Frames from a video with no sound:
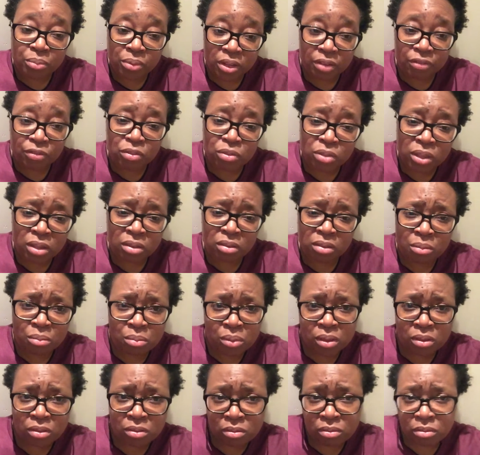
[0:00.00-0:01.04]
but if you think
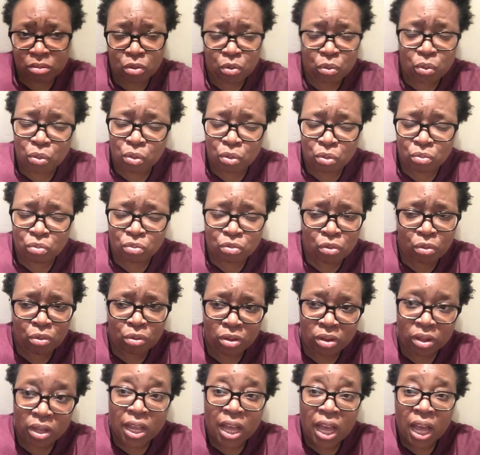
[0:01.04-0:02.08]
something's going on
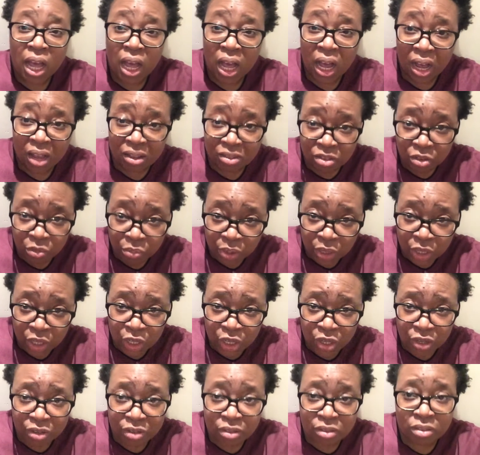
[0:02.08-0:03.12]
wrong, ask
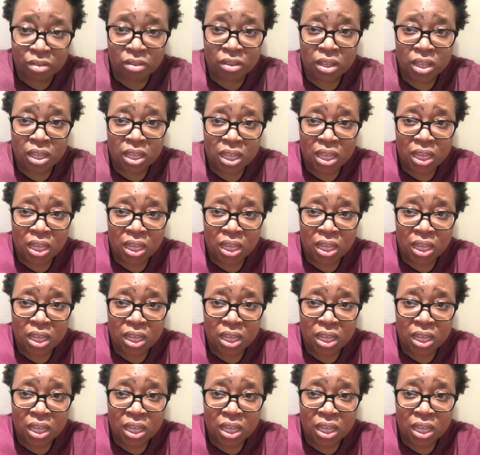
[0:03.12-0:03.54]
questions,